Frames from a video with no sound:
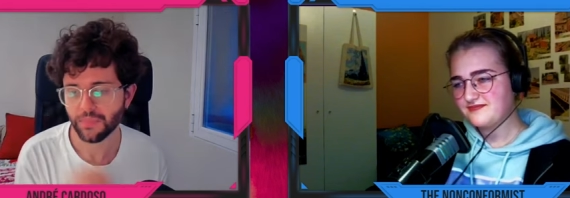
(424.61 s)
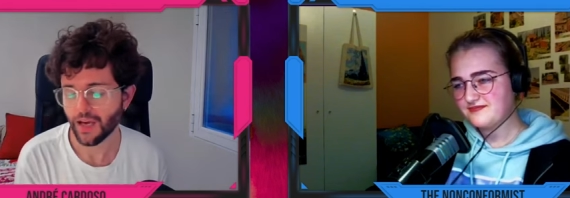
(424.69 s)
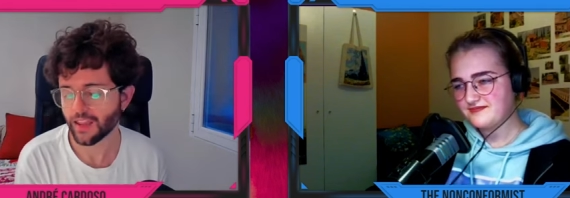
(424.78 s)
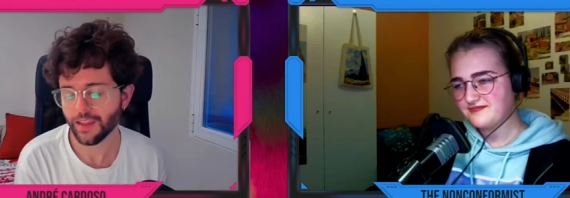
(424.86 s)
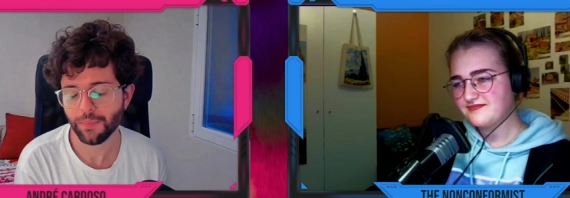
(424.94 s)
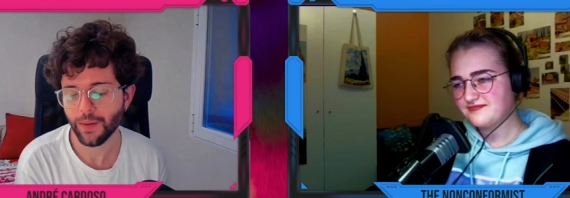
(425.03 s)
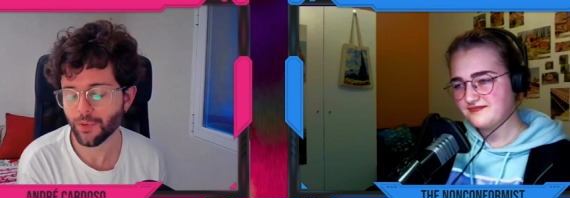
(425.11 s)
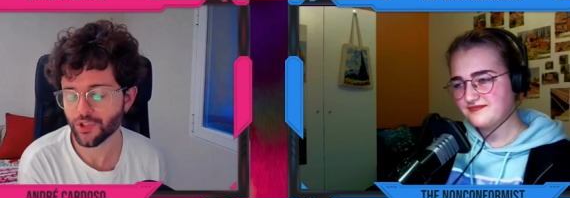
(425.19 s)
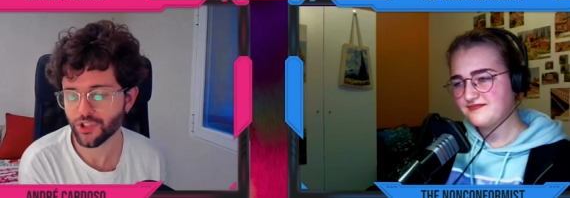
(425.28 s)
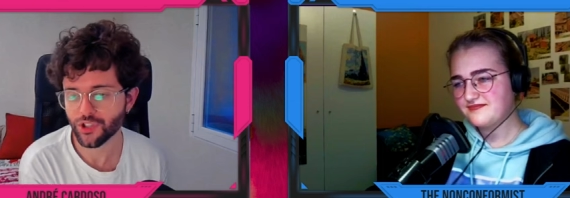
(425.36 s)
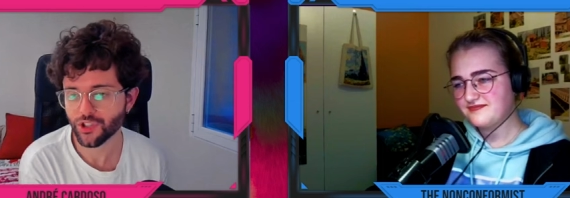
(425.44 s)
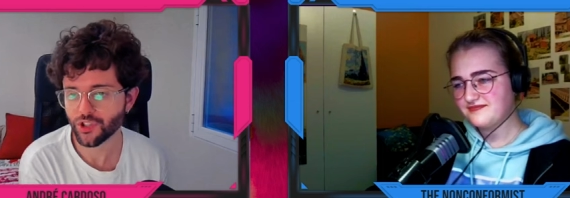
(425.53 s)
Speaker 1: I think people
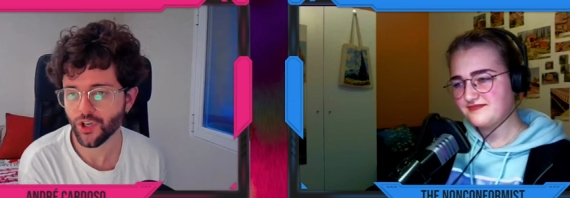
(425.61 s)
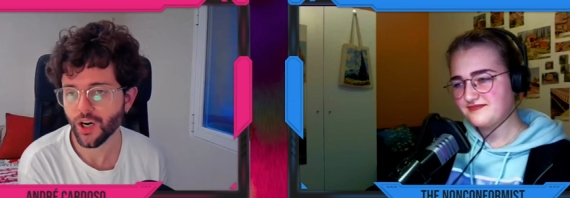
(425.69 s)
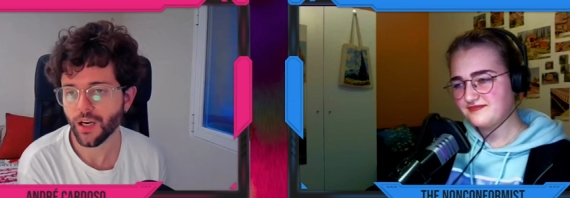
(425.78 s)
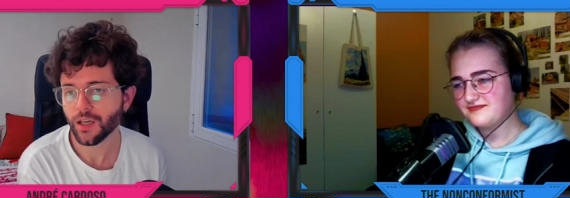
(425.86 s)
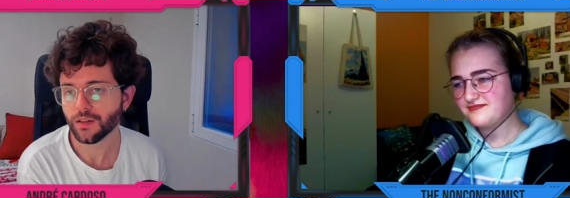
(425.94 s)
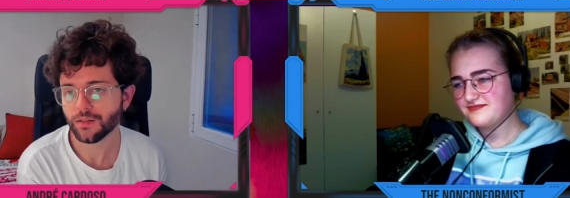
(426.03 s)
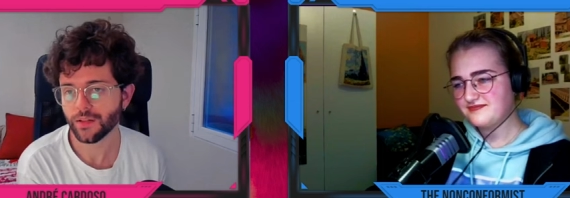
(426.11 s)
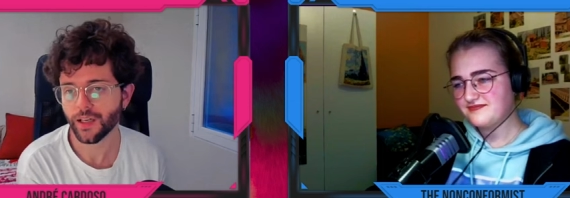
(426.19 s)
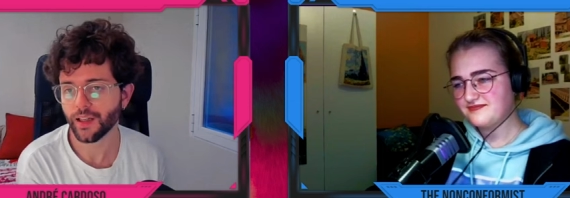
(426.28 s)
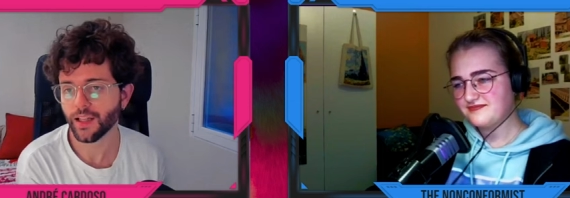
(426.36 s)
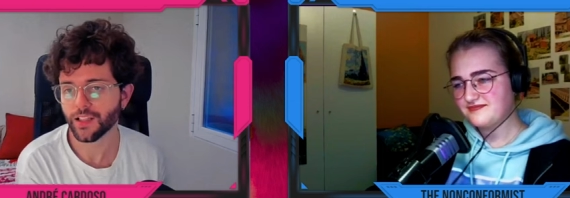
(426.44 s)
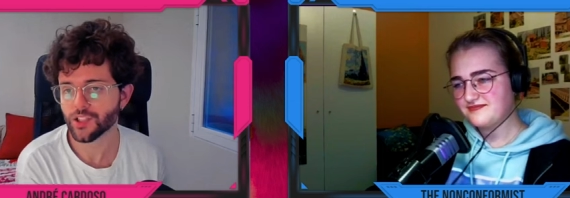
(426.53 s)
should just try, right?
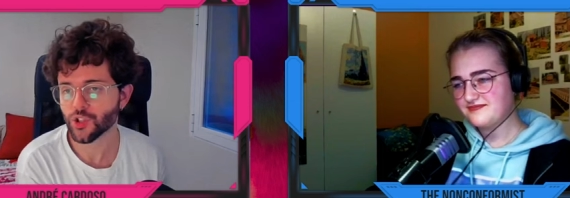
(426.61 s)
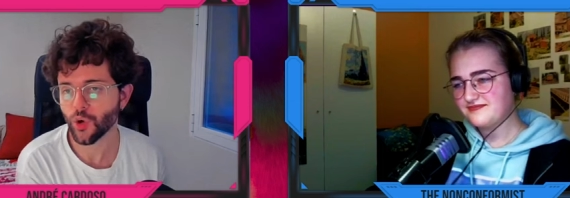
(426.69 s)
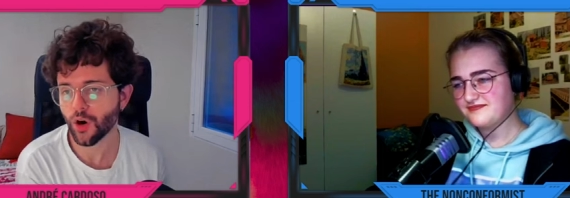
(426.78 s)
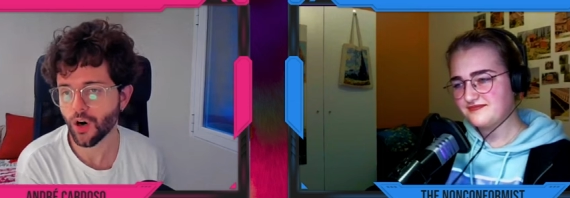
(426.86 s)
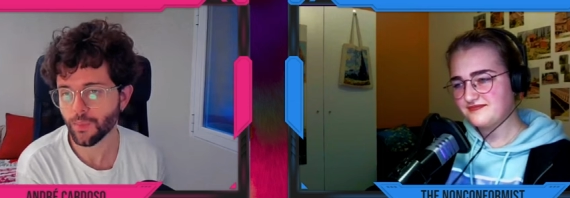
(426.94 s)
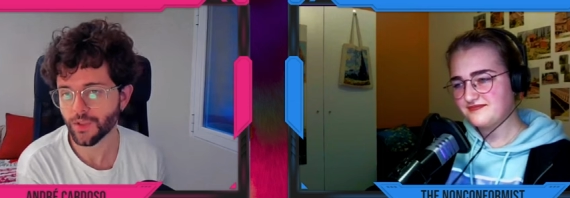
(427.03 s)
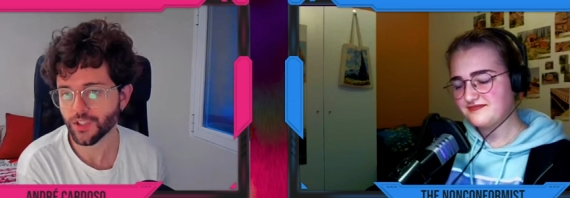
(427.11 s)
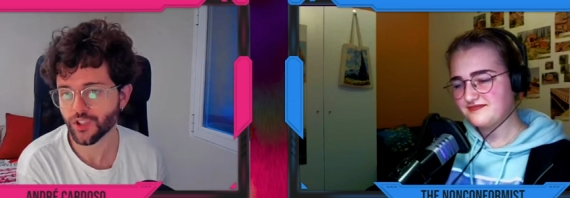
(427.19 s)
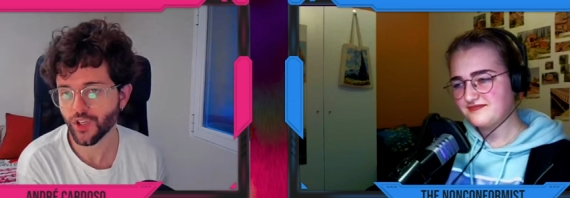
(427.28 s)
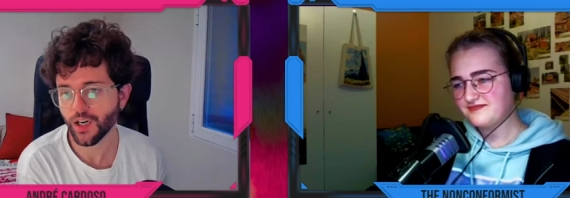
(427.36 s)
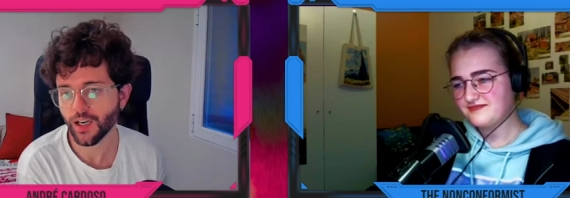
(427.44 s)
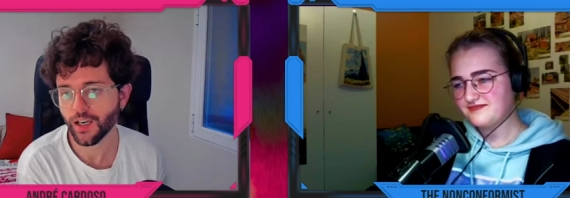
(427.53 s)
Like there's no harm in
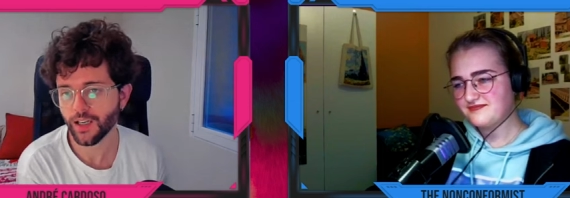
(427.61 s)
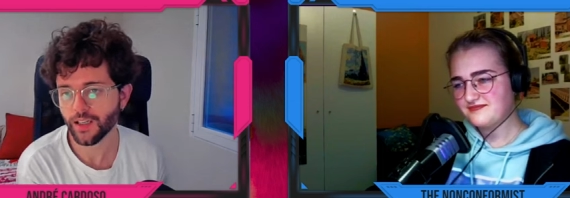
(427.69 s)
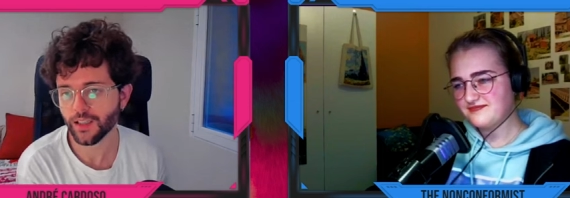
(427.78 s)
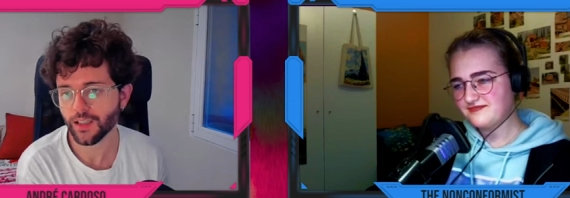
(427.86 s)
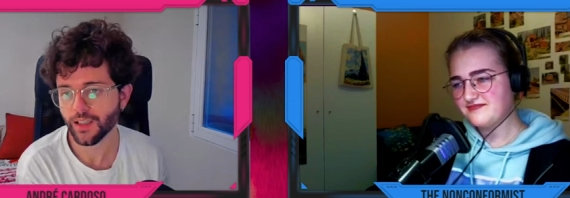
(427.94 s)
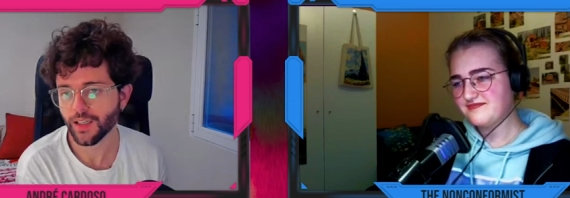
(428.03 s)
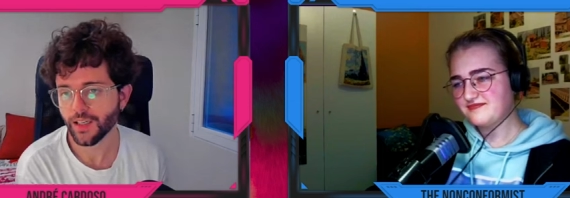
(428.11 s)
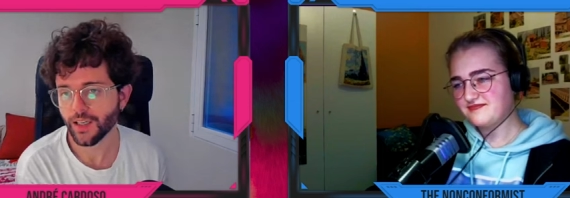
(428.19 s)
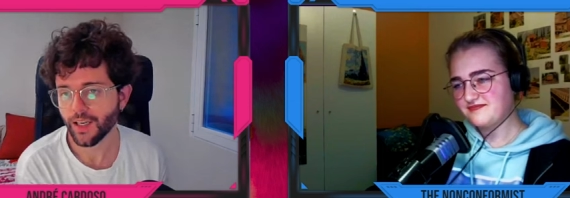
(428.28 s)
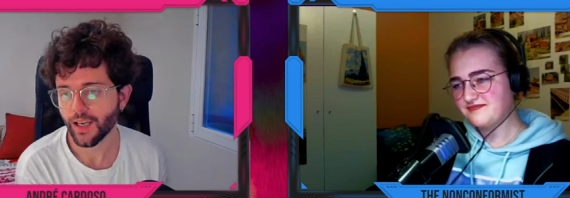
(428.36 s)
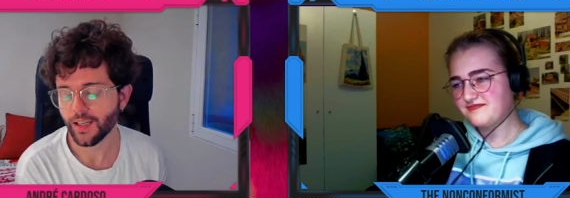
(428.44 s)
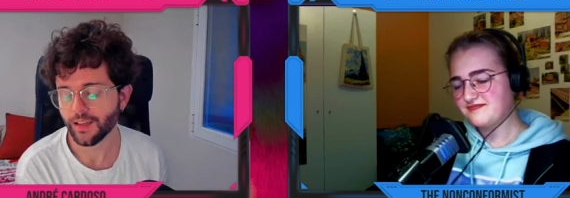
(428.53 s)
trying and
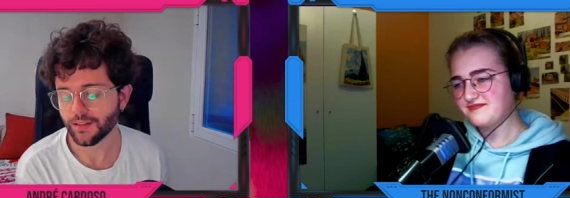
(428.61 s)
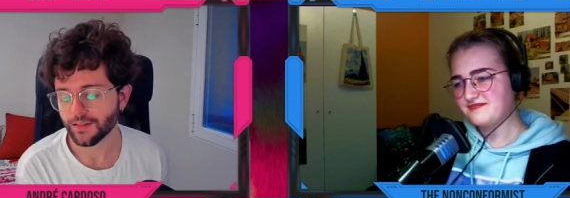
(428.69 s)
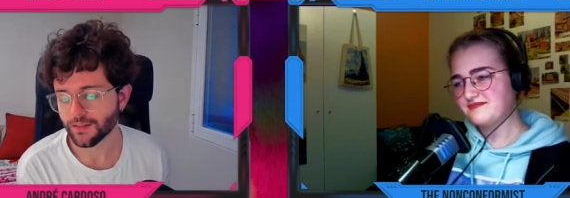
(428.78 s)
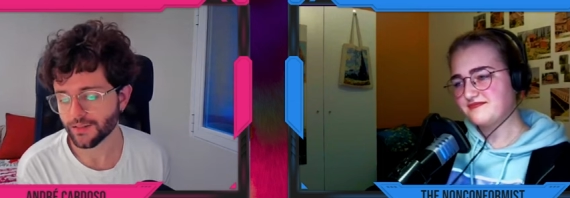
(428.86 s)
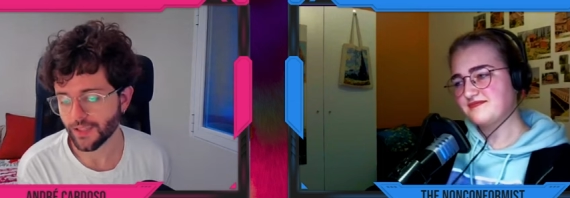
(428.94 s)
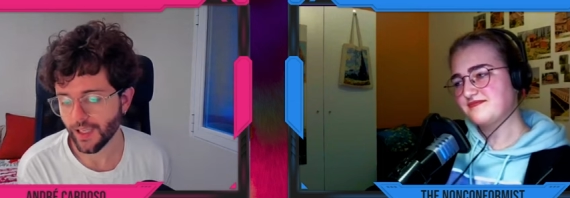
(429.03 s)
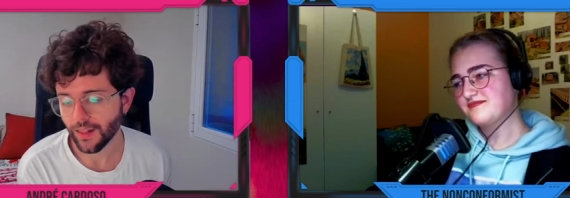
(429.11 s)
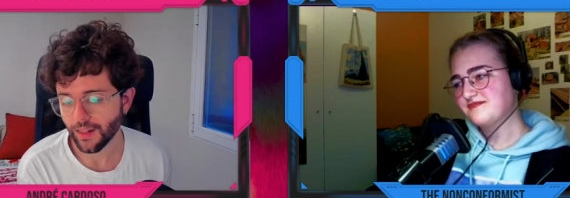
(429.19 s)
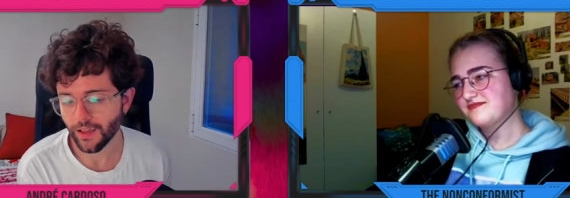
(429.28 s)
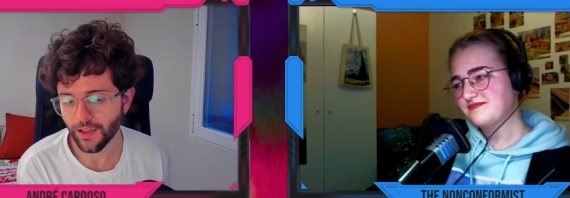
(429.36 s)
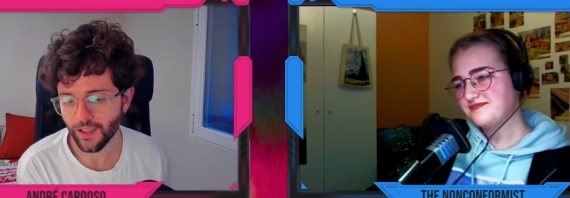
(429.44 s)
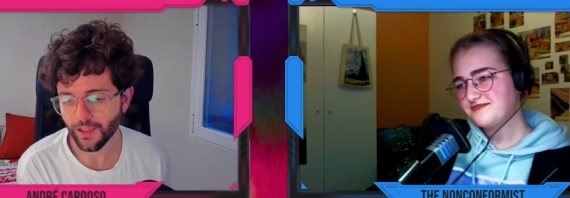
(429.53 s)
and and
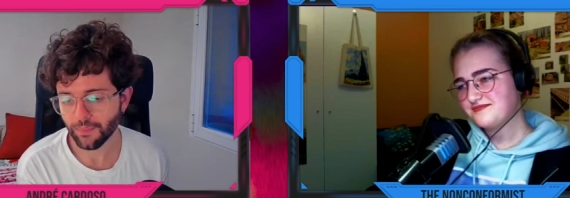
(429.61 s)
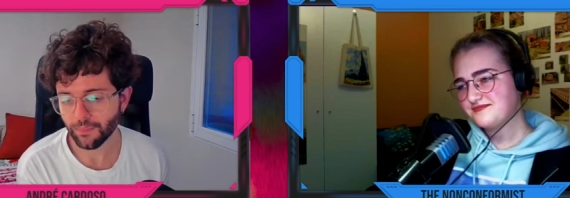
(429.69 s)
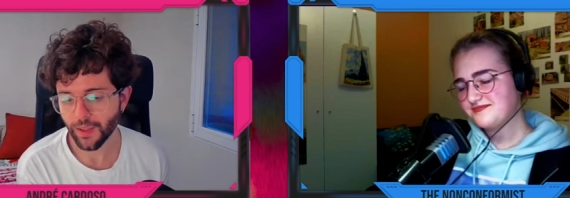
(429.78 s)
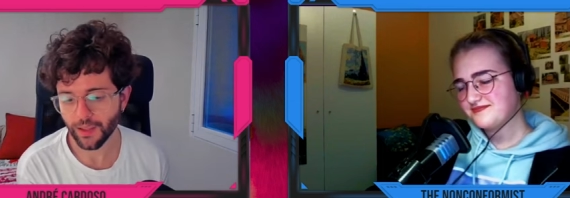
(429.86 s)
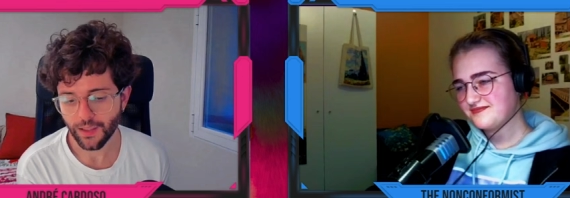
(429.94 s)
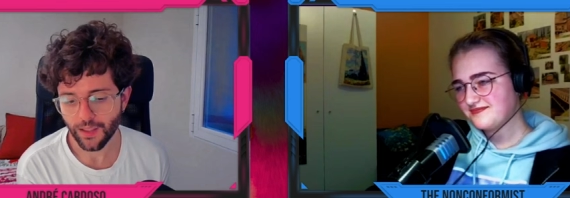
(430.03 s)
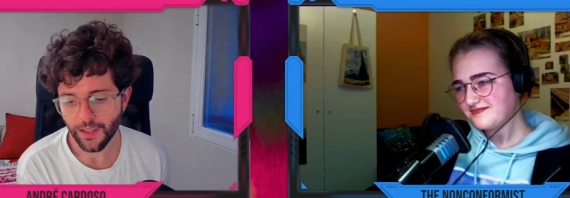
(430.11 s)
learning. But